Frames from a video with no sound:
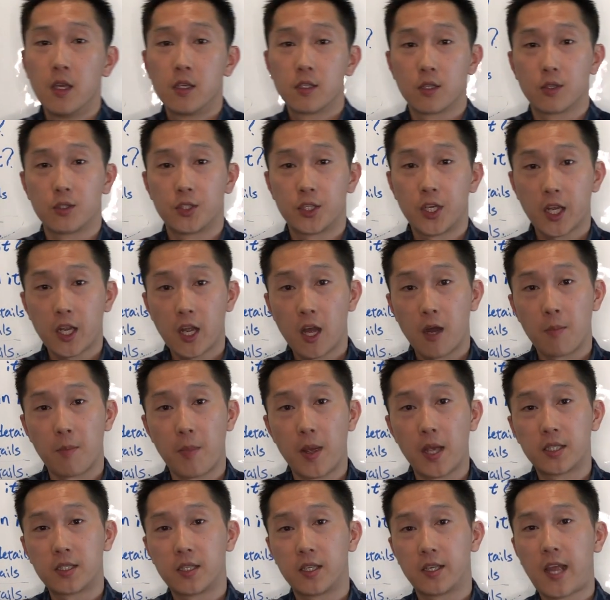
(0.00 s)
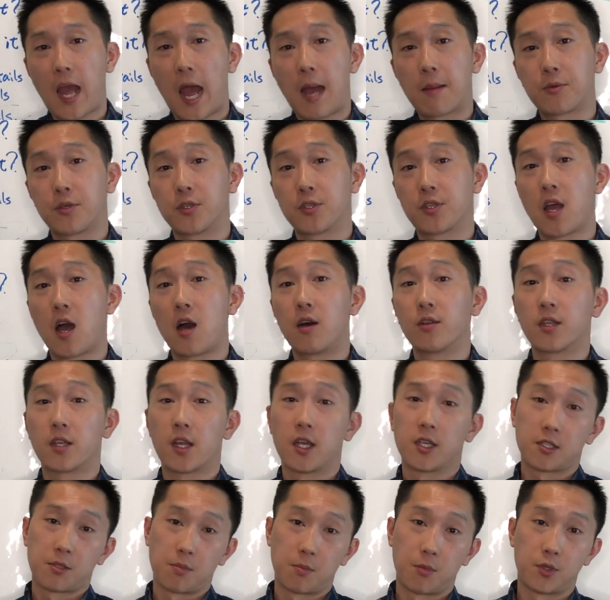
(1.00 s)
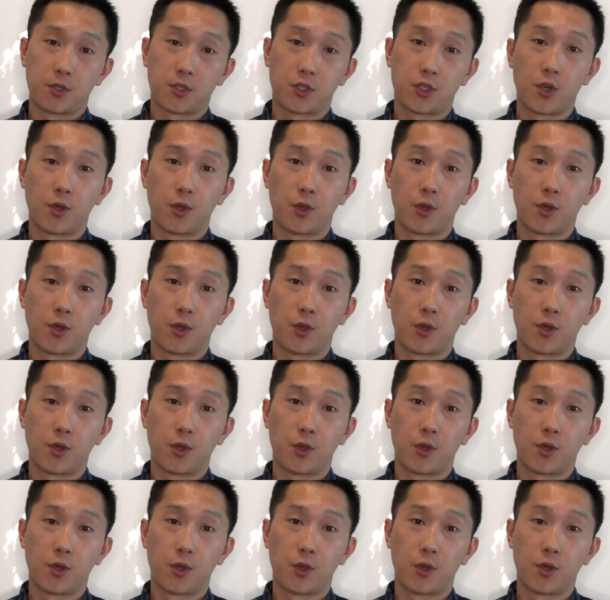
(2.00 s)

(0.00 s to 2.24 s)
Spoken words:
So checkout basically captures how the customers